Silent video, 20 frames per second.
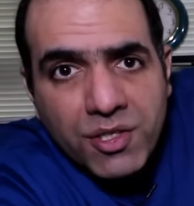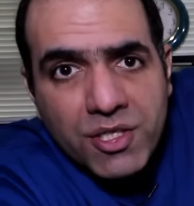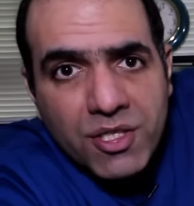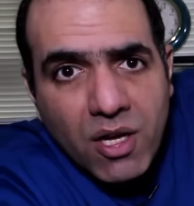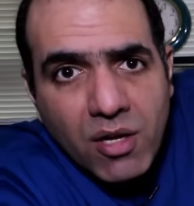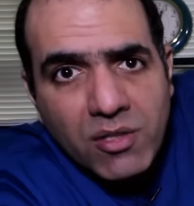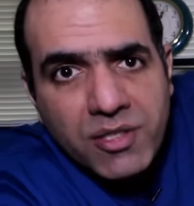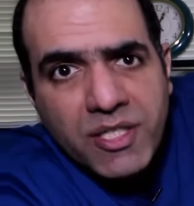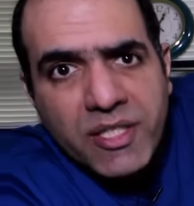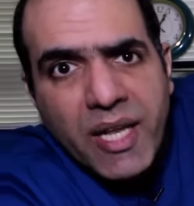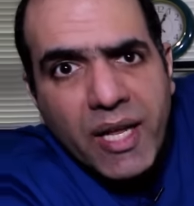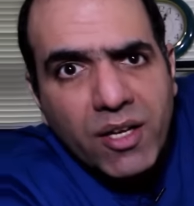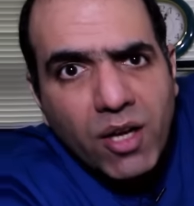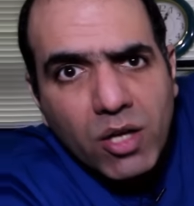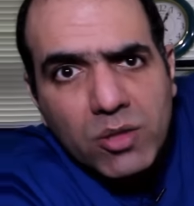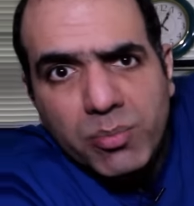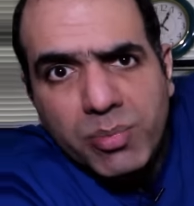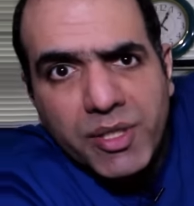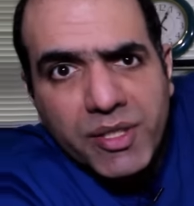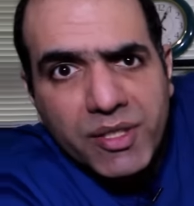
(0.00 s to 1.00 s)
results in an
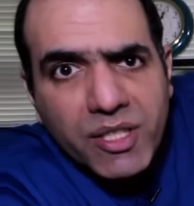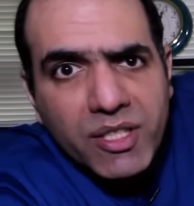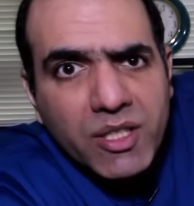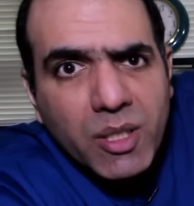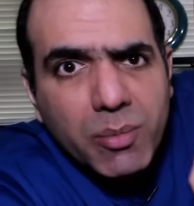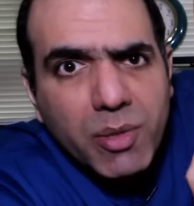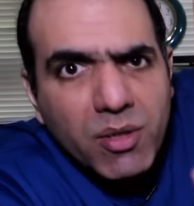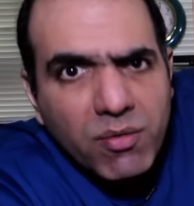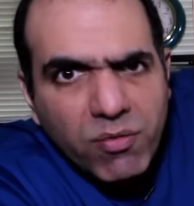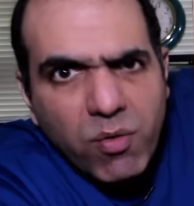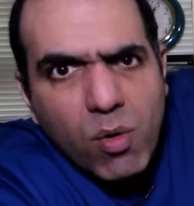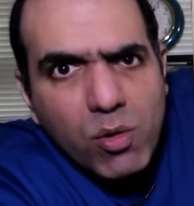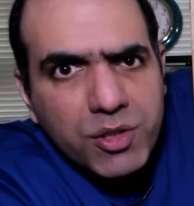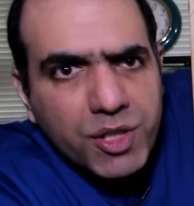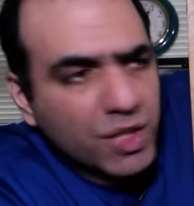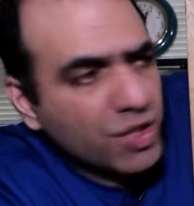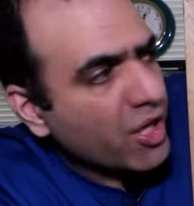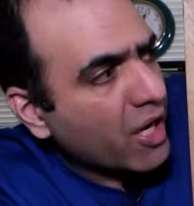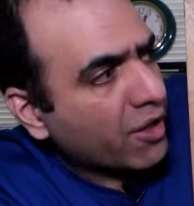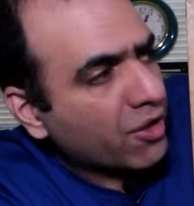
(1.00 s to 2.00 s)
unpredictable
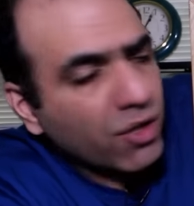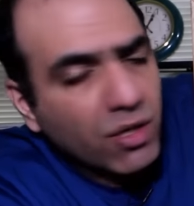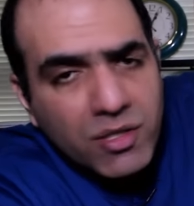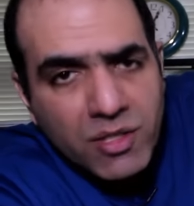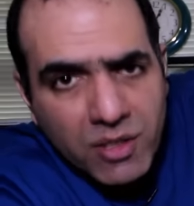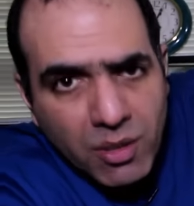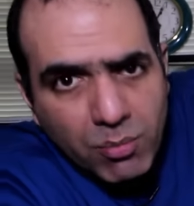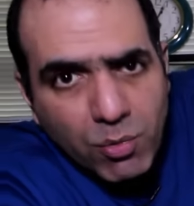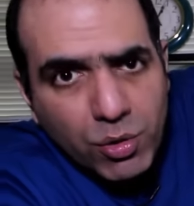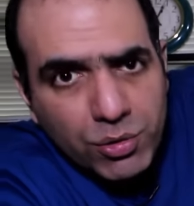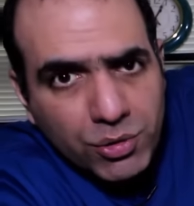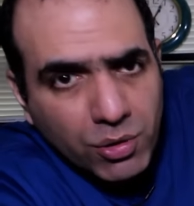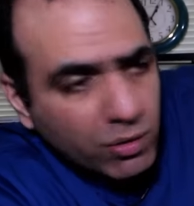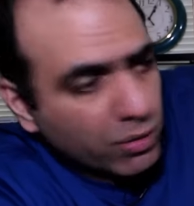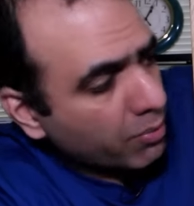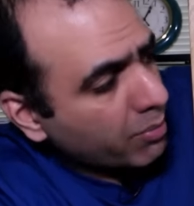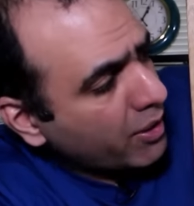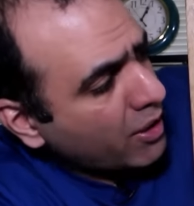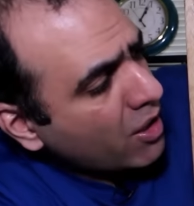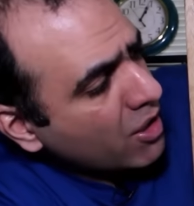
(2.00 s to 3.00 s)
voltage across the
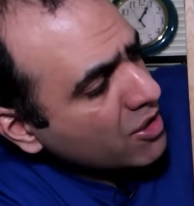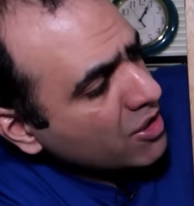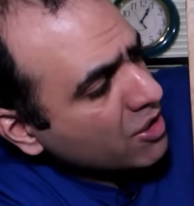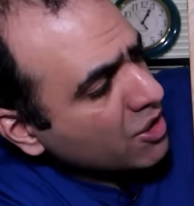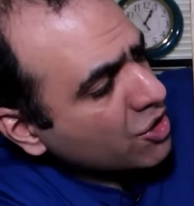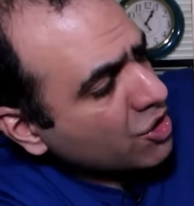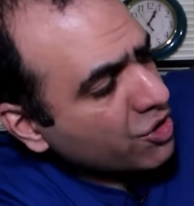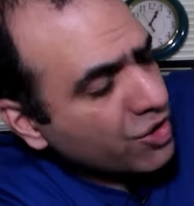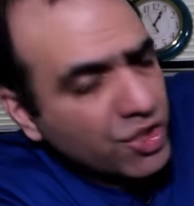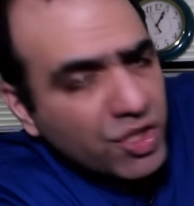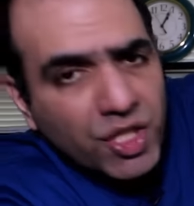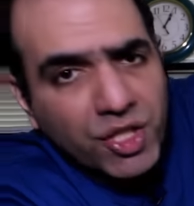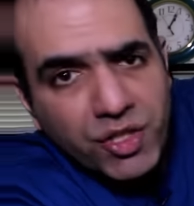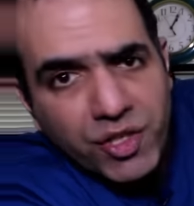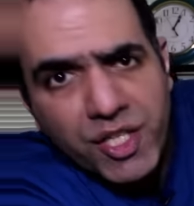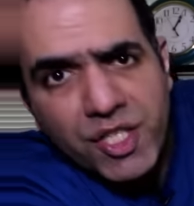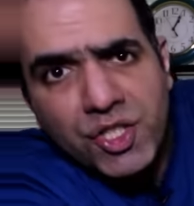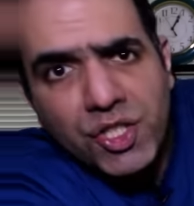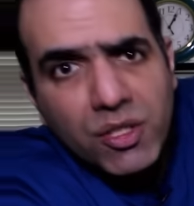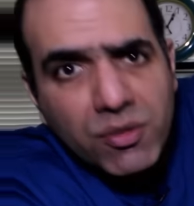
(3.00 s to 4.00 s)
motor because this
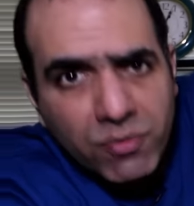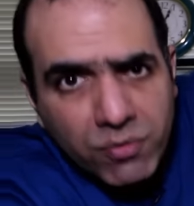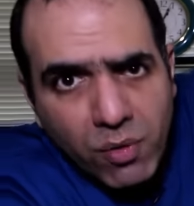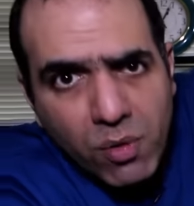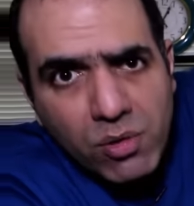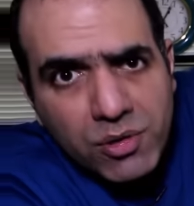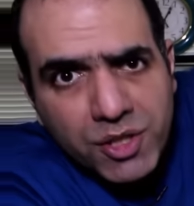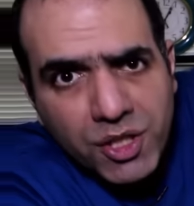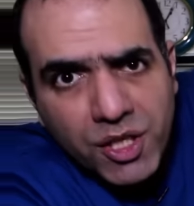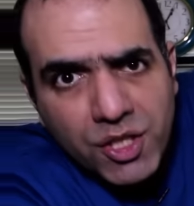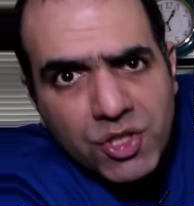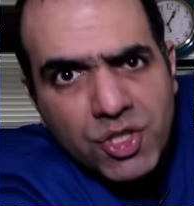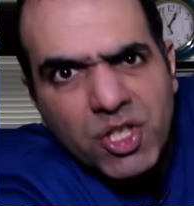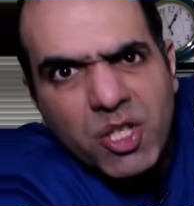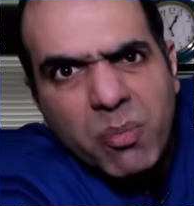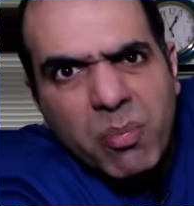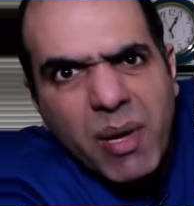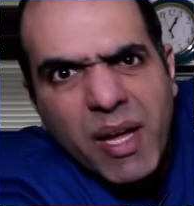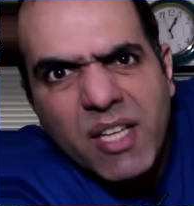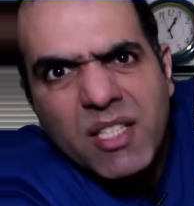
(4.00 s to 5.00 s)
regeneration voltage
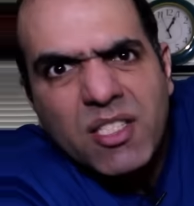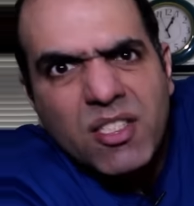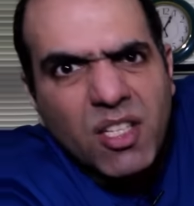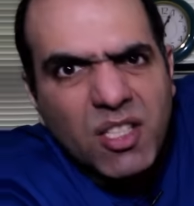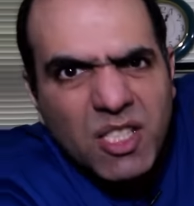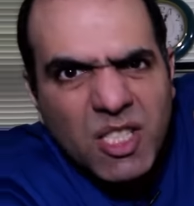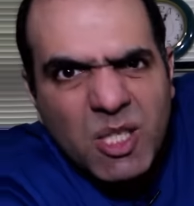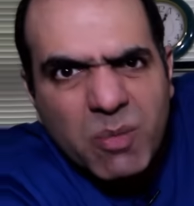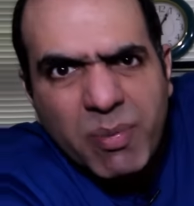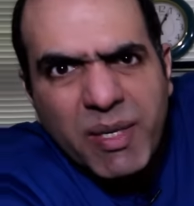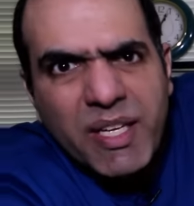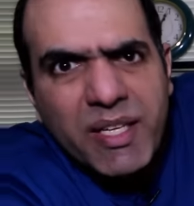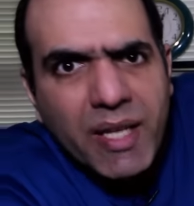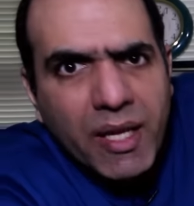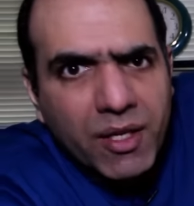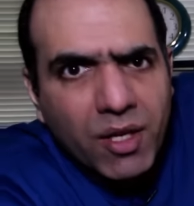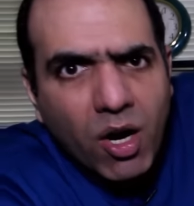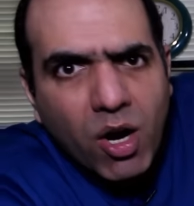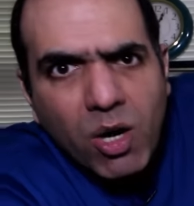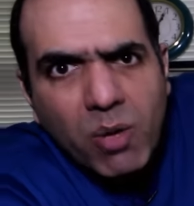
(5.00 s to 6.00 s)
depends on speed
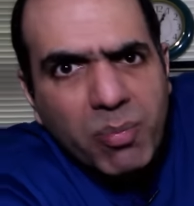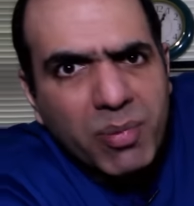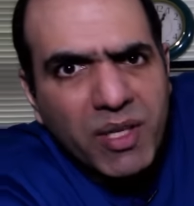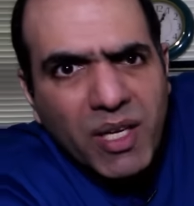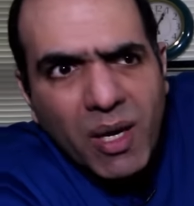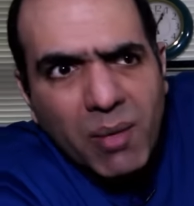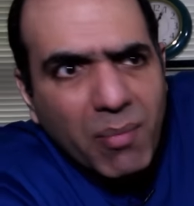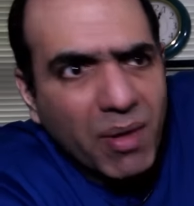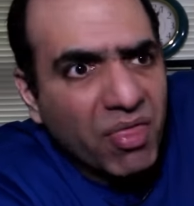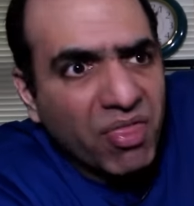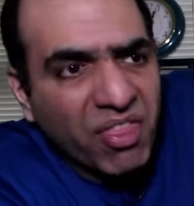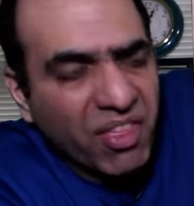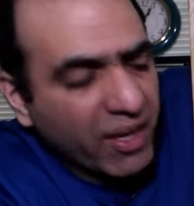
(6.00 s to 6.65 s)
and R P M and